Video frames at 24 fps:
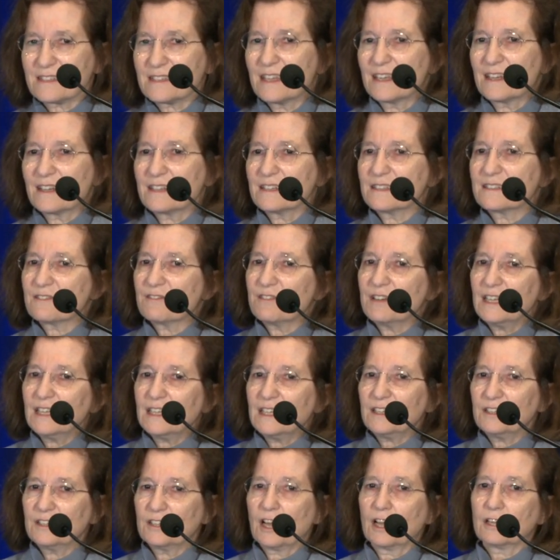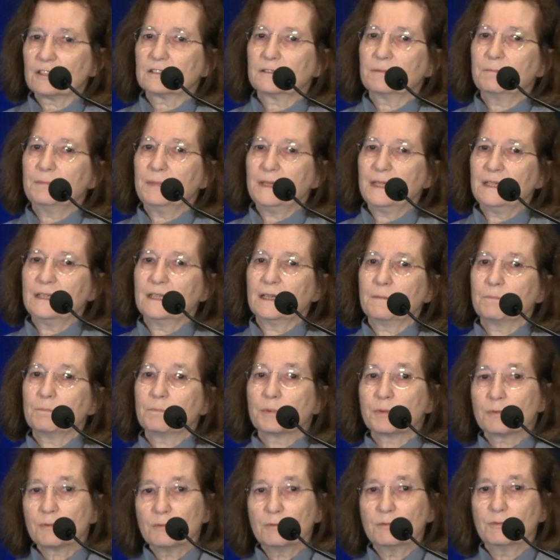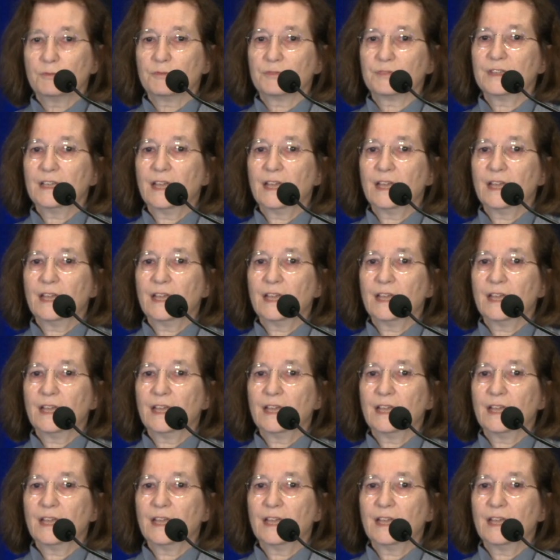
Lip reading: there has really not been a proof